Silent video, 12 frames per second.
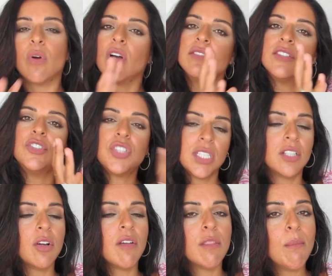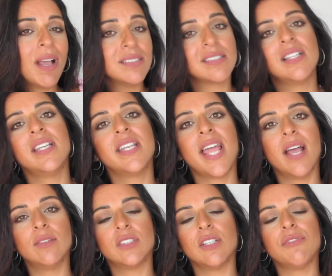Concentrating on the masculine
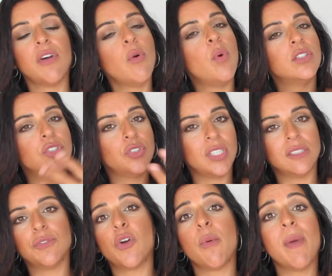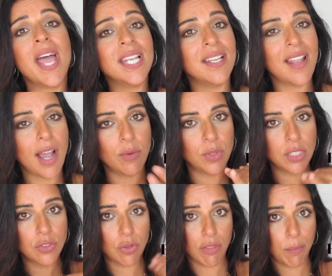nouns, if I want to transform any noun
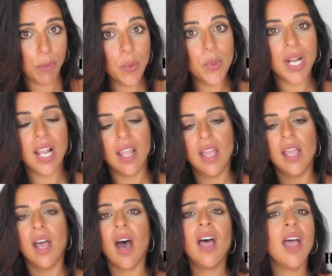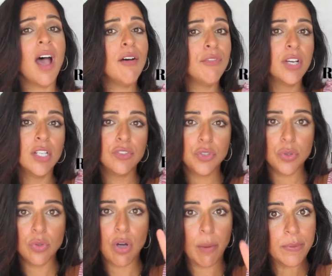into the plural, I have
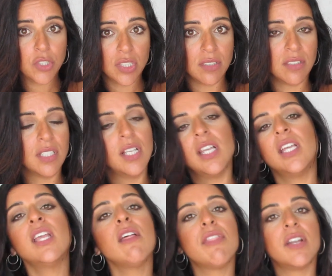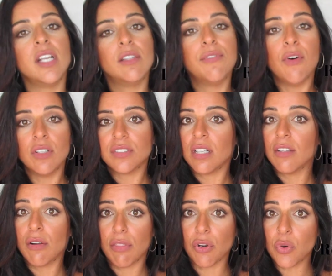2 options. Either it falls
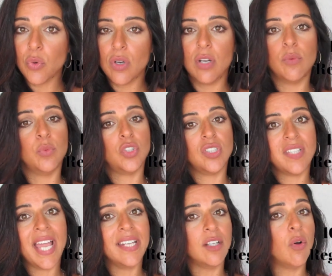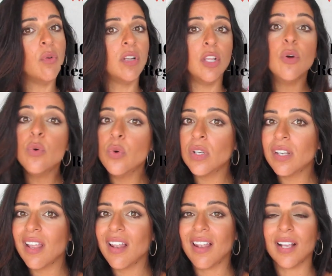under the rule, which is adding only
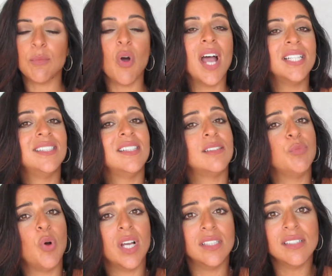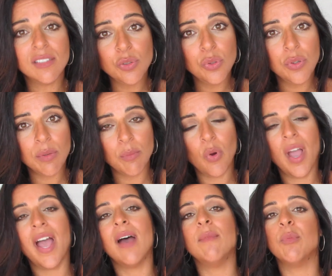un, like muhandis, muhandisun,
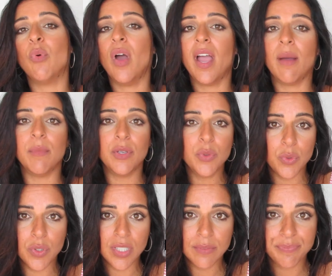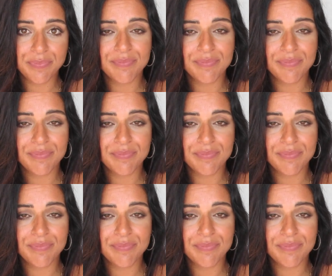muhami, muhamiyun,